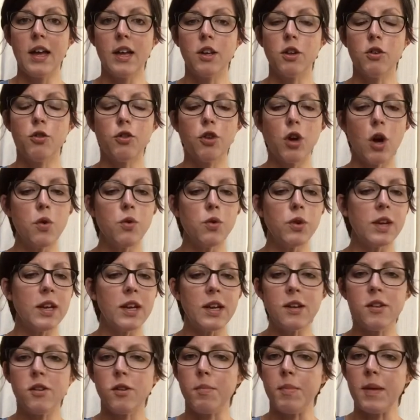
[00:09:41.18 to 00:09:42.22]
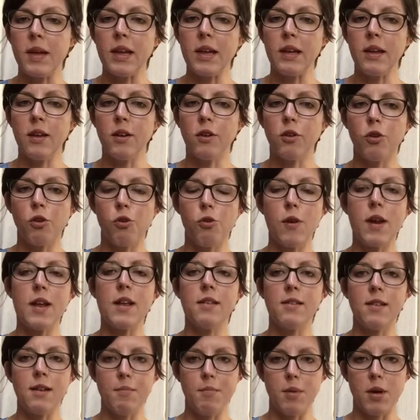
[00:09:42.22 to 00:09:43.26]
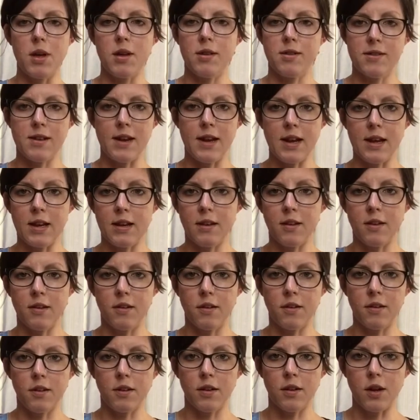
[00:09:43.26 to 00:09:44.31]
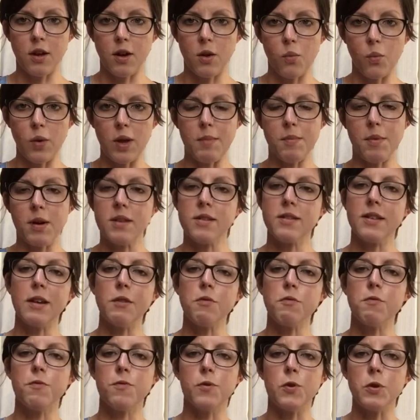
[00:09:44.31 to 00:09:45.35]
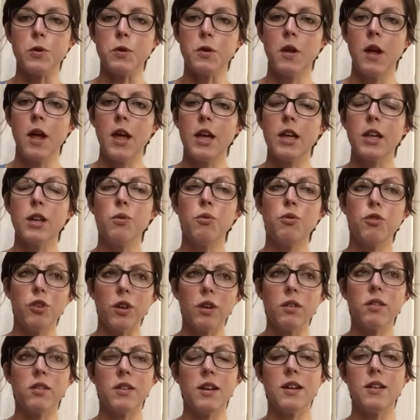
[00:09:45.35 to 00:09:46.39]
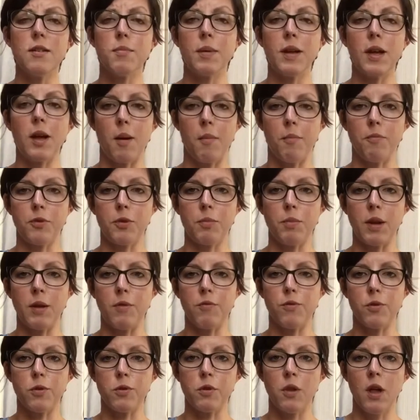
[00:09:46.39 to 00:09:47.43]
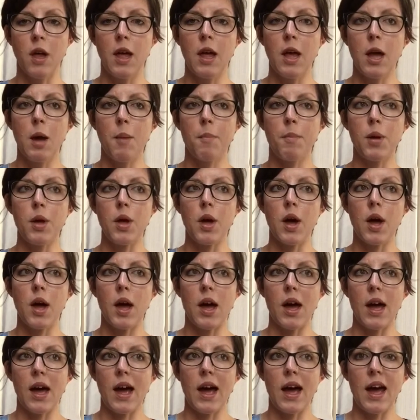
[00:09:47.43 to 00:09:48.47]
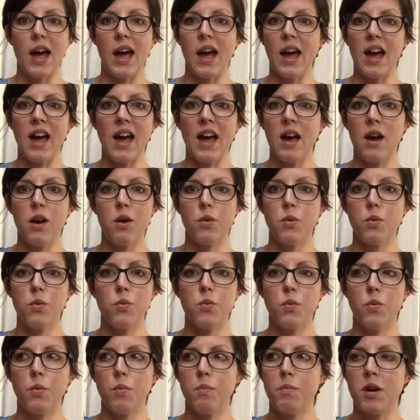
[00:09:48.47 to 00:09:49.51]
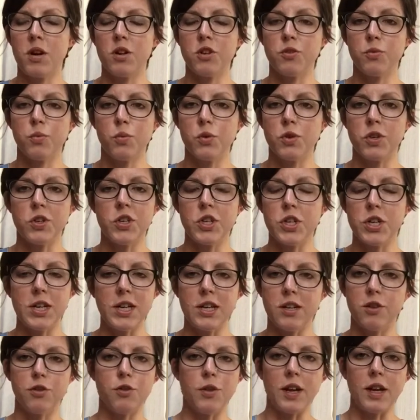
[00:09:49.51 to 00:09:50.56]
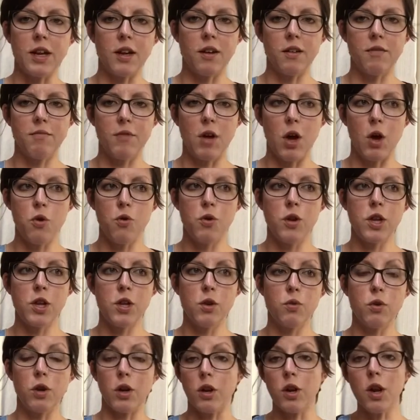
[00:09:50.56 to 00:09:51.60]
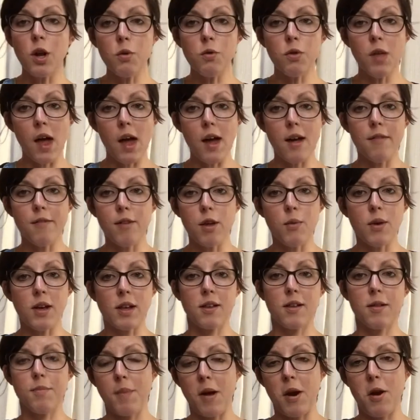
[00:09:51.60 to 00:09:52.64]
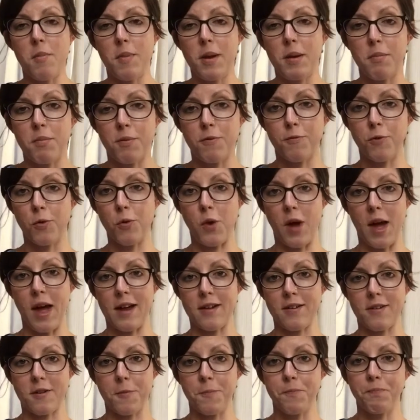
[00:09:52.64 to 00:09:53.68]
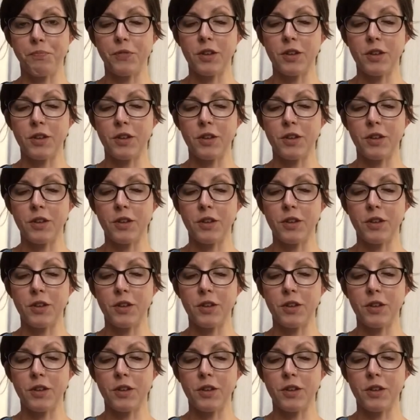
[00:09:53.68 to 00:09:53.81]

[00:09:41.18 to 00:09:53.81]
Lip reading: You don't need to be crazy bursting, gonna wee myself full. You just need to be comfortably full. But how much water do you need to drink? Only you can know that if you experiment beforehand.